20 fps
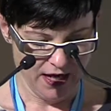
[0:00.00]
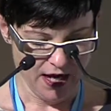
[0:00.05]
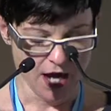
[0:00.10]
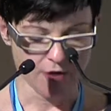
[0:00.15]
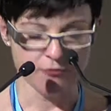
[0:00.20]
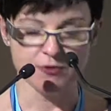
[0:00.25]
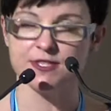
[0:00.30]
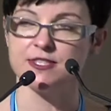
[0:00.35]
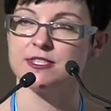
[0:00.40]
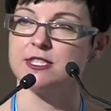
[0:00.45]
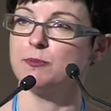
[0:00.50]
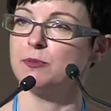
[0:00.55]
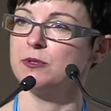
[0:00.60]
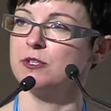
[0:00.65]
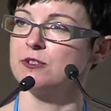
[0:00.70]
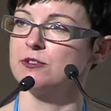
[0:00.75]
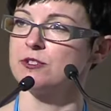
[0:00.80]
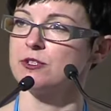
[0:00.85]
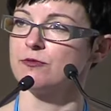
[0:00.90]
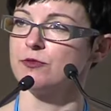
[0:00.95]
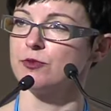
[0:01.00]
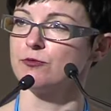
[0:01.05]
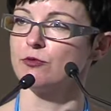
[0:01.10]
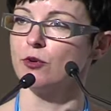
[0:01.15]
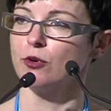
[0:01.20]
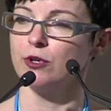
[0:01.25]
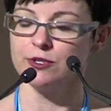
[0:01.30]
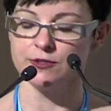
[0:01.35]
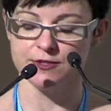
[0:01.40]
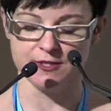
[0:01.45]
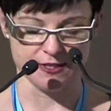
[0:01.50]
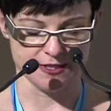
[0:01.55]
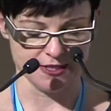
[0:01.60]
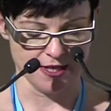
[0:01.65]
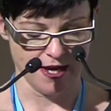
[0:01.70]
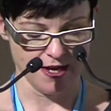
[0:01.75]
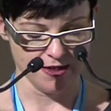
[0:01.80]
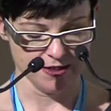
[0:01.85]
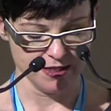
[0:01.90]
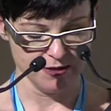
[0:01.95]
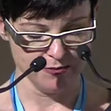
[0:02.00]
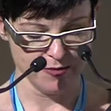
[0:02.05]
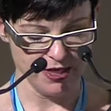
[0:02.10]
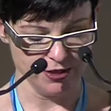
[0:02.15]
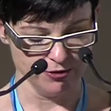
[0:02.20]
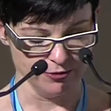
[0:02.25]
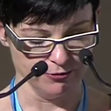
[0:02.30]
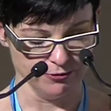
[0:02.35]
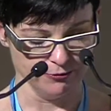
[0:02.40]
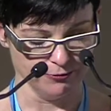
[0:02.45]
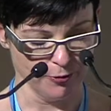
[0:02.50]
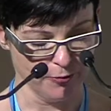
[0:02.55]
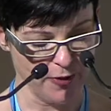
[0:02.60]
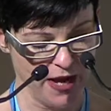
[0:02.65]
a recipient of the Royal Society Medal for